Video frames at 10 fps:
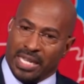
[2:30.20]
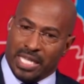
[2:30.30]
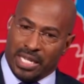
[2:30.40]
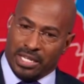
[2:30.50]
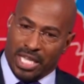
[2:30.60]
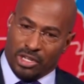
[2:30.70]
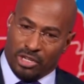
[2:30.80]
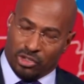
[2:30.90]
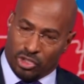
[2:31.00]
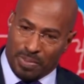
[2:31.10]
And, and, and,
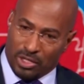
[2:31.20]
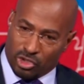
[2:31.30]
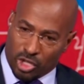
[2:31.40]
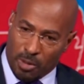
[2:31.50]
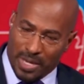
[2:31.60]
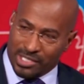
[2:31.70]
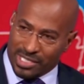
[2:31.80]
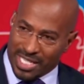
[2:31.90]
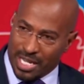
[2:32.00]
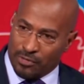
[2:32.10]
and you spent so much
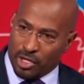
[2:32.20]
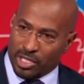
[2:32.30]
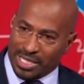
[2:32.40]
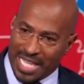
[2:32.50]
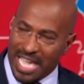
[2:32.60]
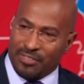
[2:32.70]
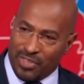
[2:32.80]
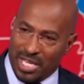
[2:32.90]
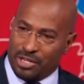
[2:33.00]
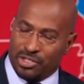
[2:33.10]
of your
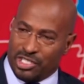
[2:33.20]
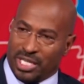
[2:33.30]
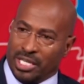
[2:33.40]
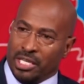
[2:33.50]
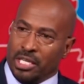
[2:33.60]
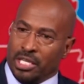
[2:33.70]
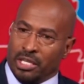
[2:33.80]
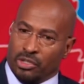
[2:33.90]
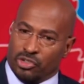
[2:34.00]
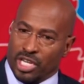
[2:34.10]
life energy
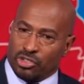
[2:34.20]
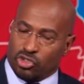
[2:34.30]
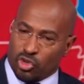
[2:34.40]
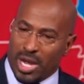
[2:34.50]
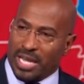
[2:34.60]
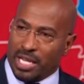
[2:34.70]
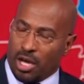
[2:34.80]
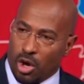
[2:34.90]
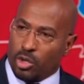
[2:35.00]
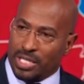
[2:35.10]
just trying to
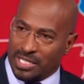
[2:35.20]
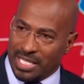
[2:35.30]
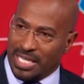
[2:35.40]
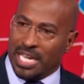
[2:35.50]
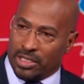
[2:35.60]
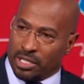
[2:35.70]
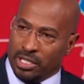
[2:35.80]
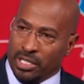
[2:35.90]
hold it together.